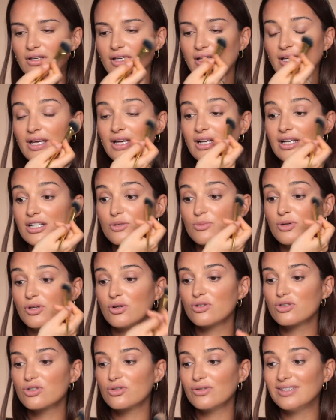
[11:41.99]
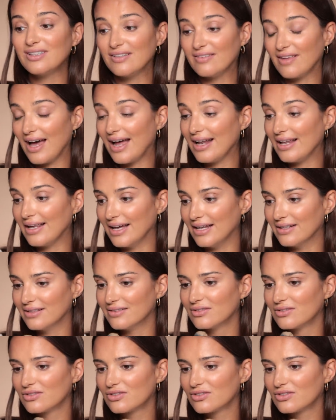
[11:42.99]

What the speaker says: English, but also in Italian.